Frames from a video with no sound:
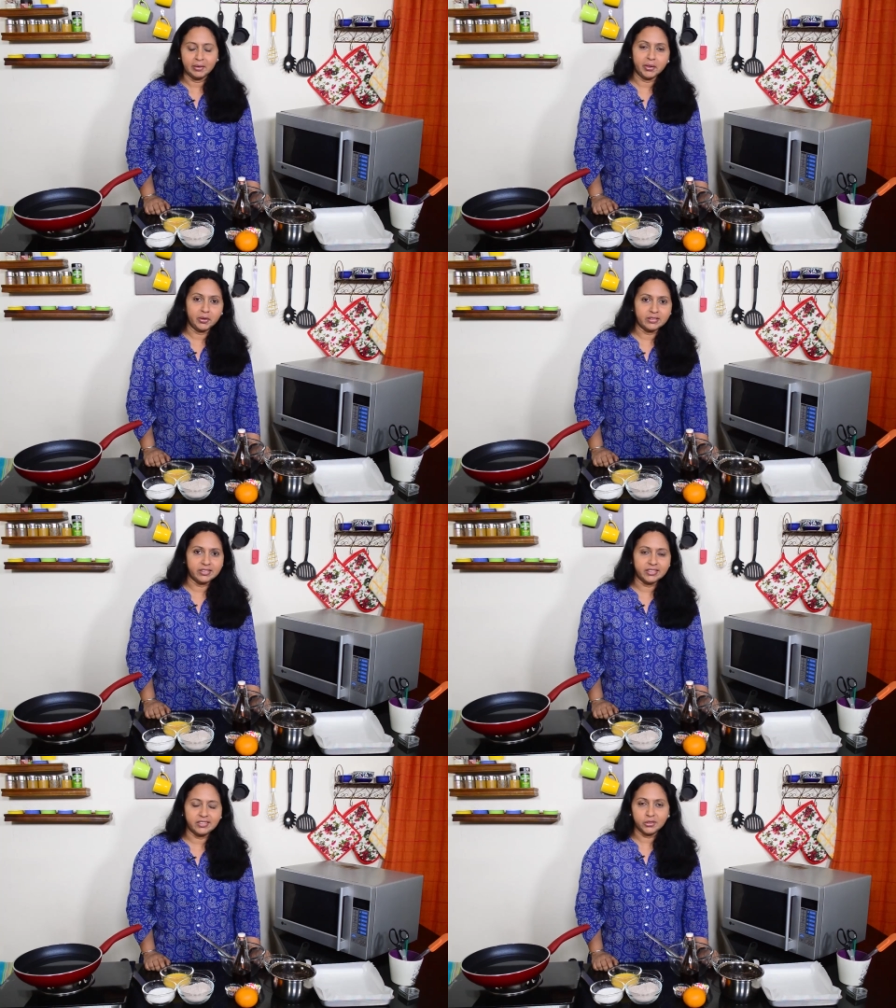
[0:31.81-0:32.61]

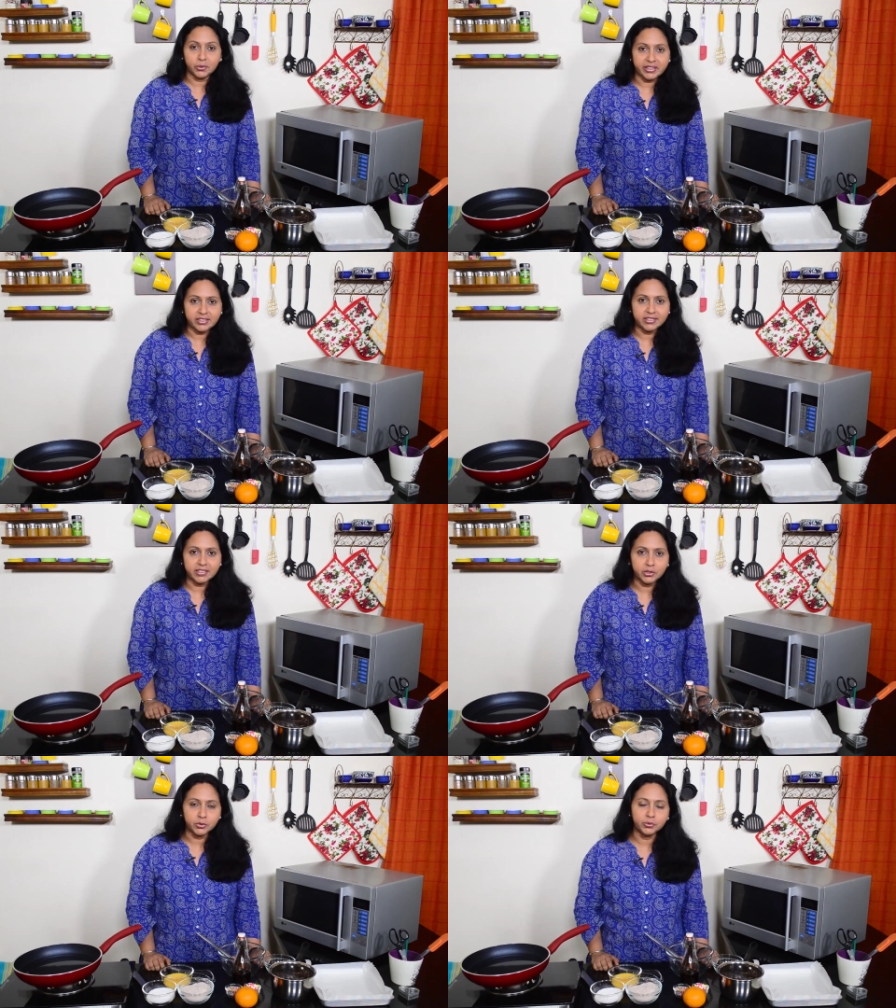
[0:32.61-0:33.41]
because it's so
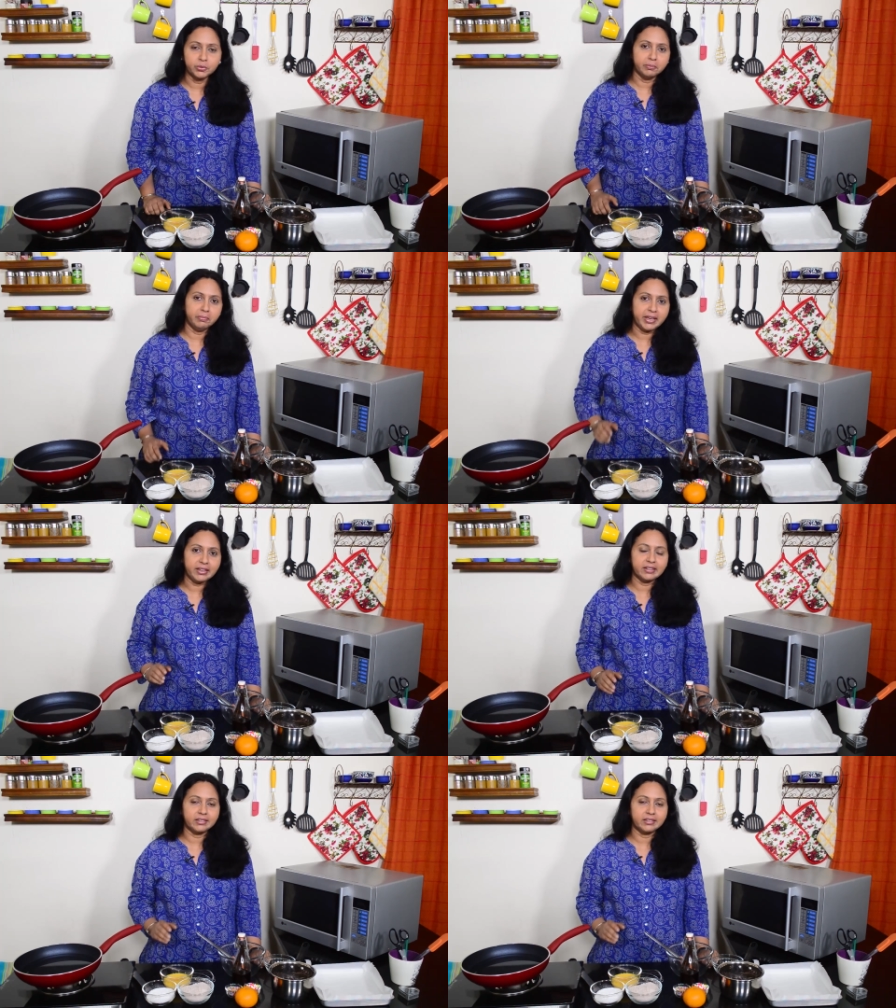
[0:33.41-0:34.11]
easy to make